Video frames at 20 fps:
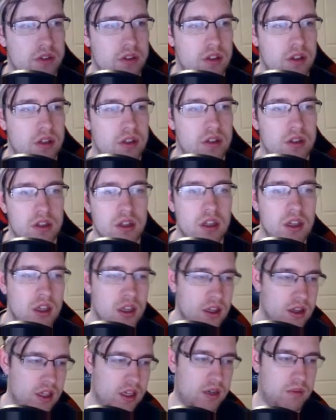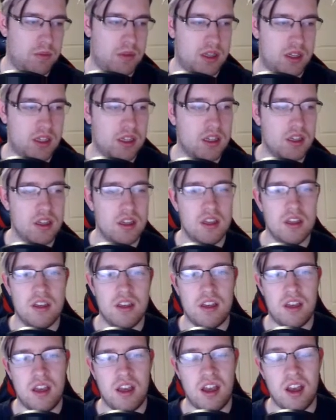and letting me
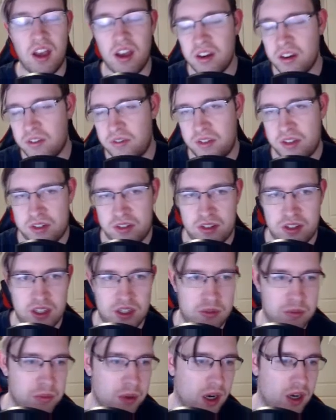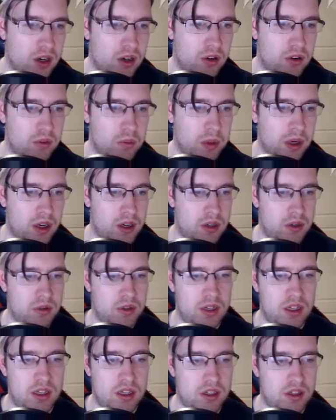unofficially
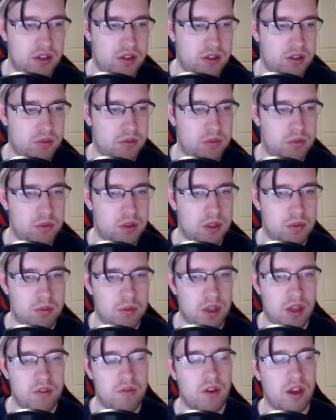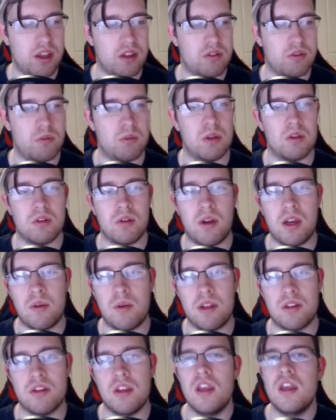borrow some advice from you. So
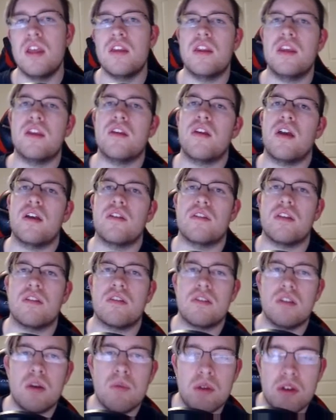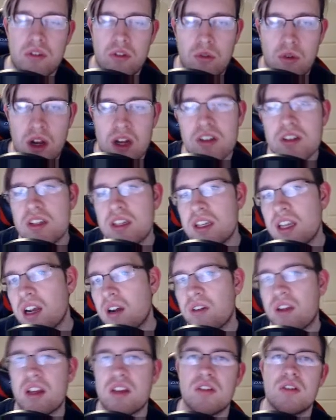anyways, thank you guys so much for watching, and I'll
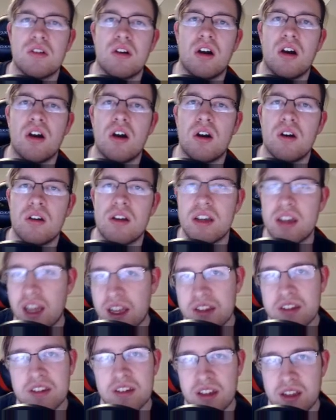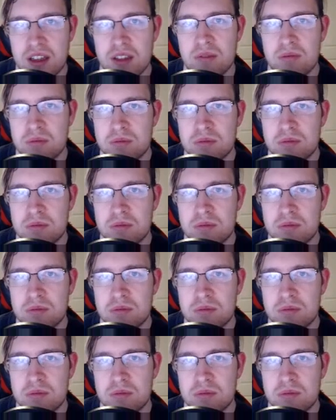catch you all next time.